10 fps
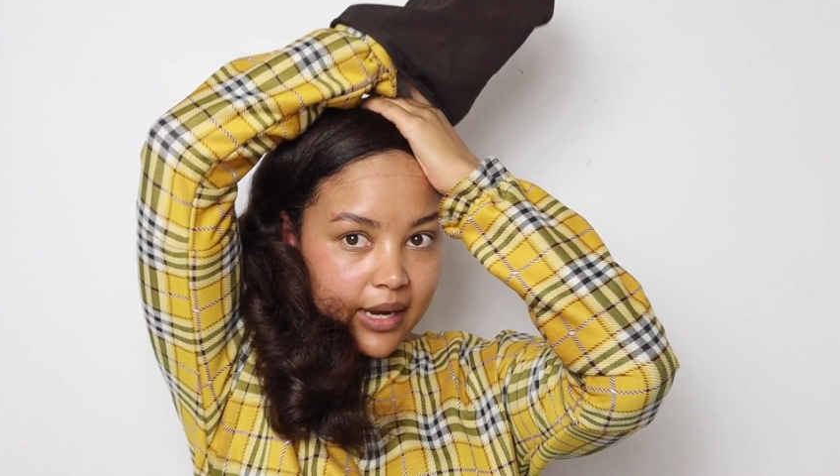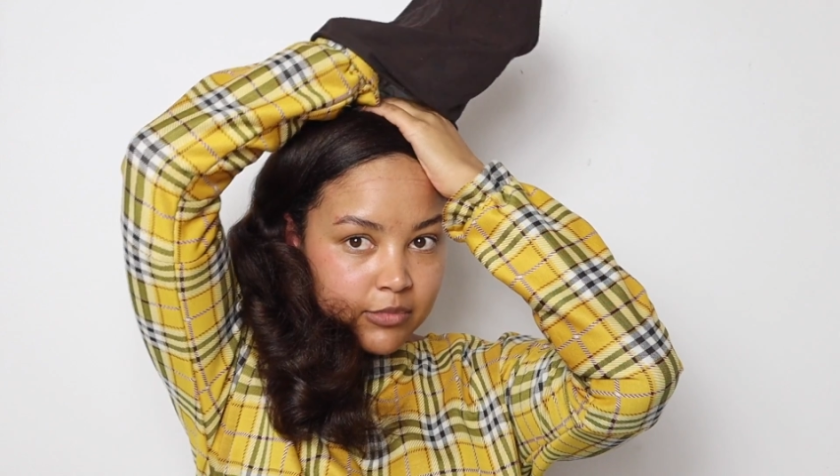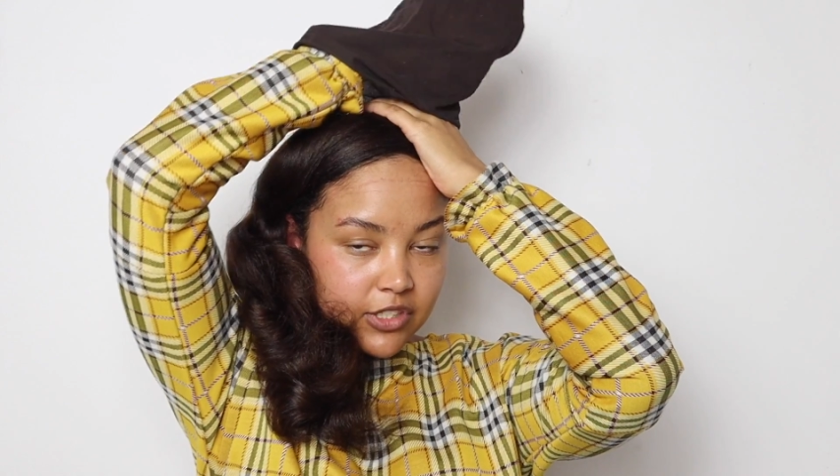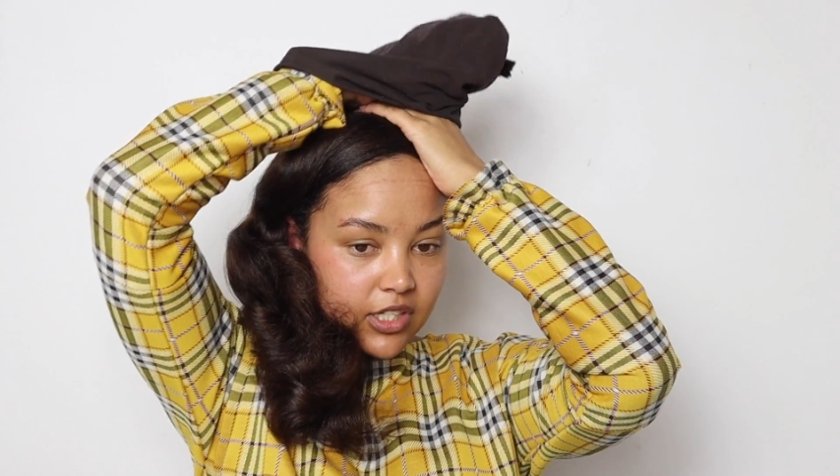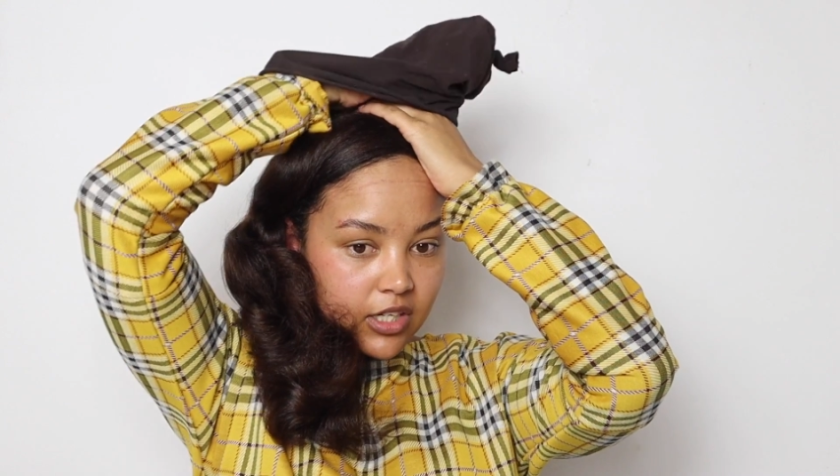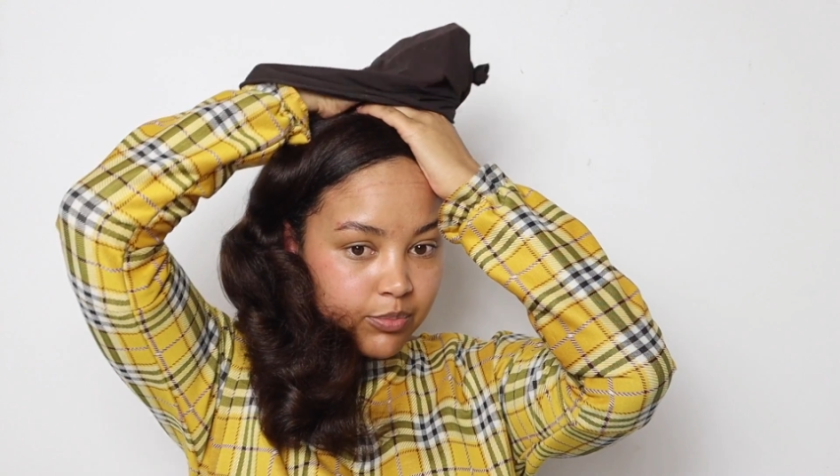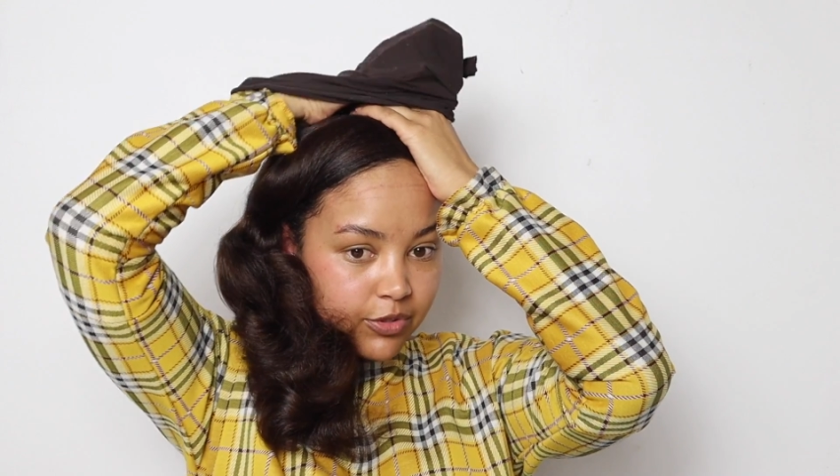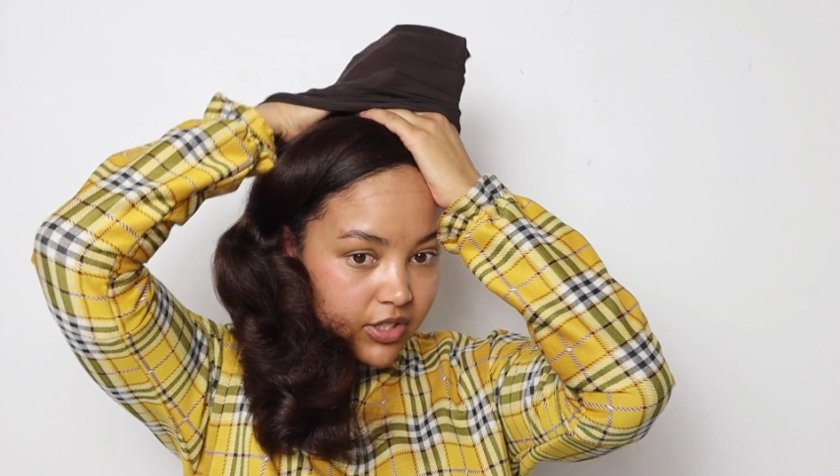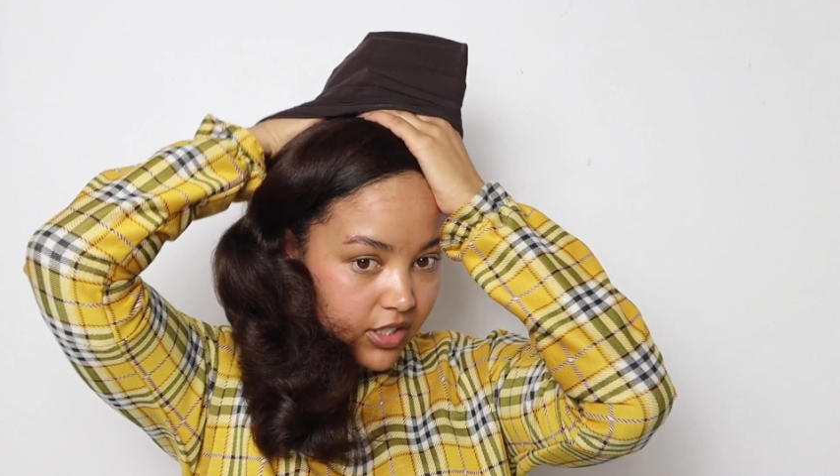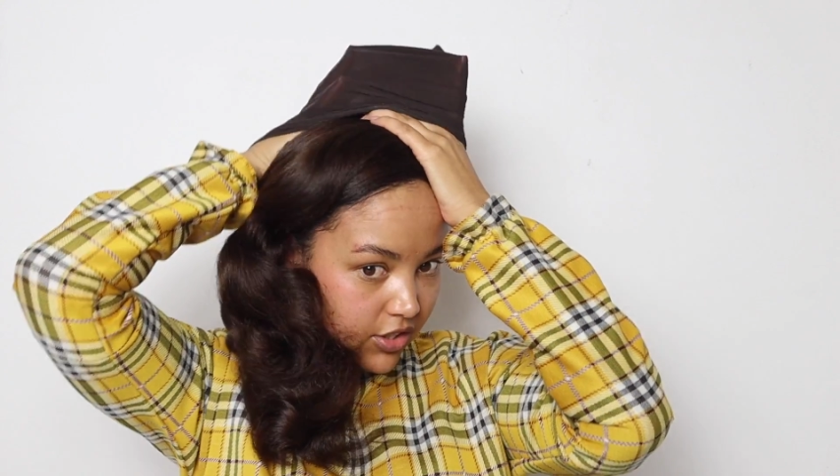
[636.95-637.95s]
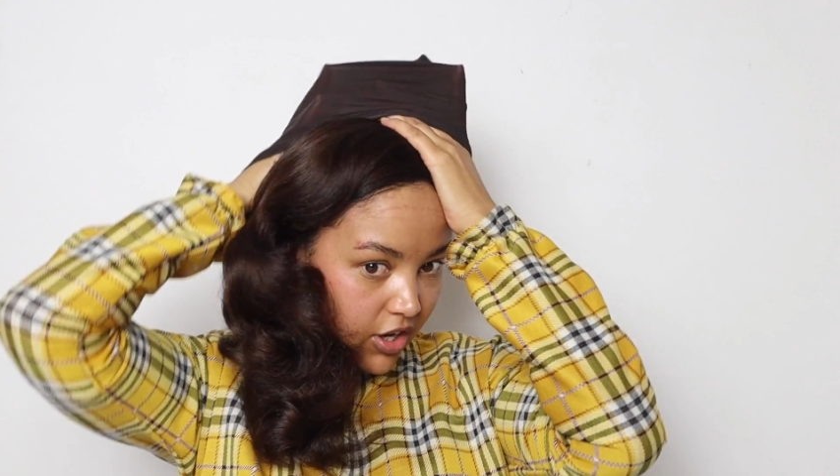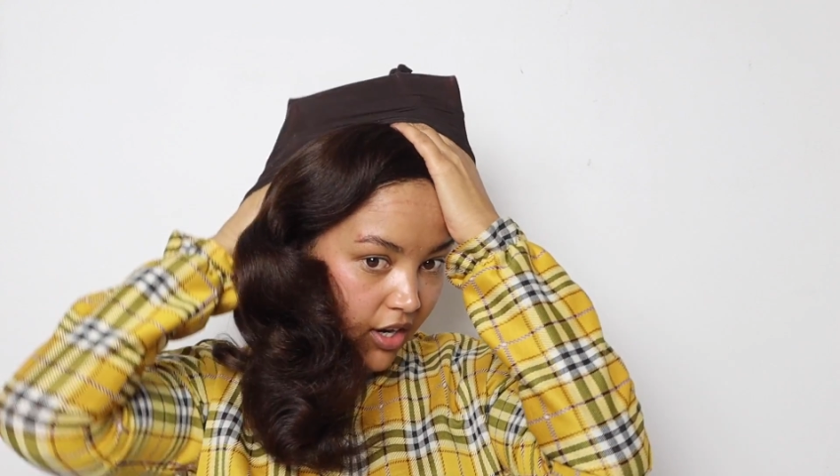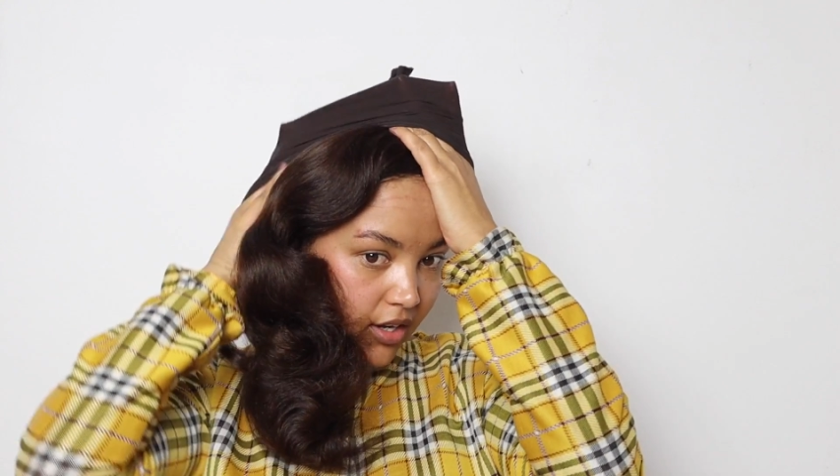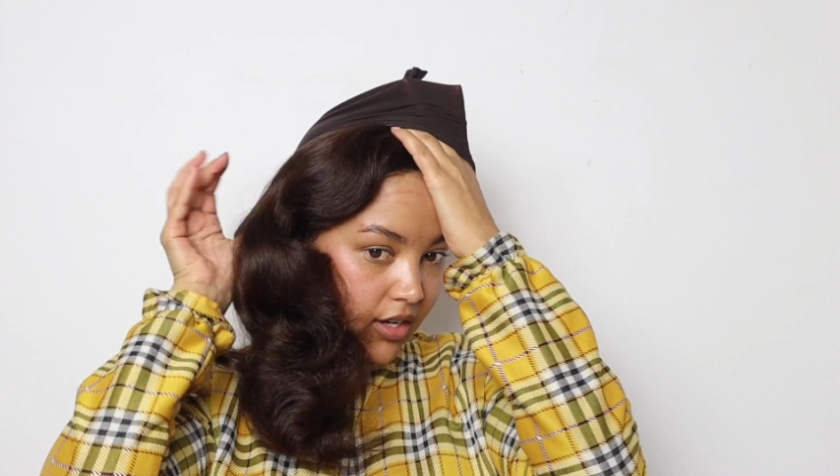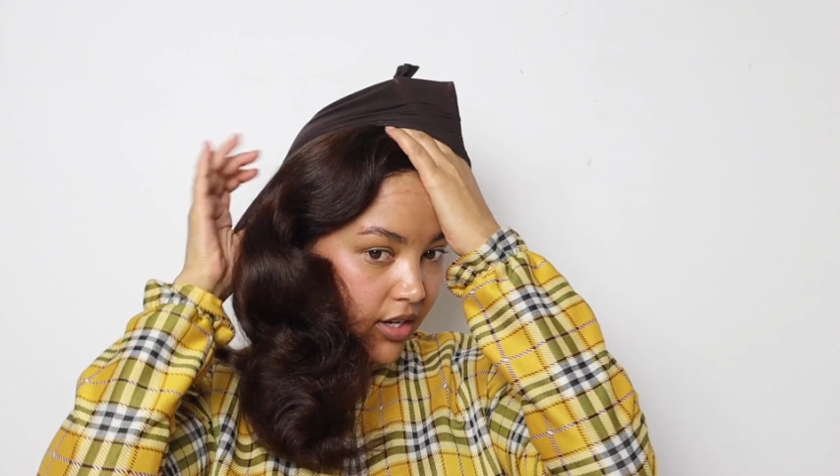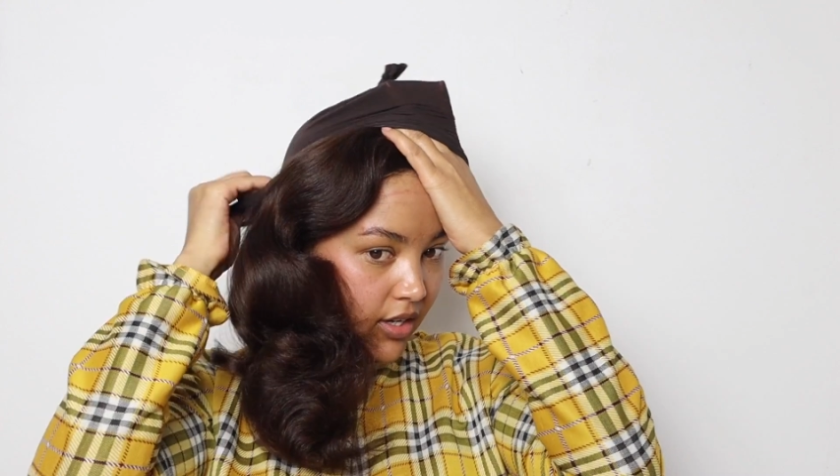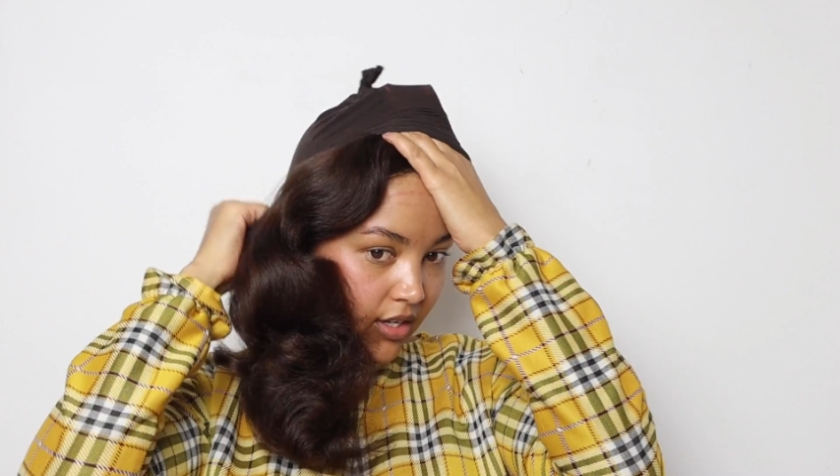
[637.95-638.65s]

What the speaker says: I'm just going to put this on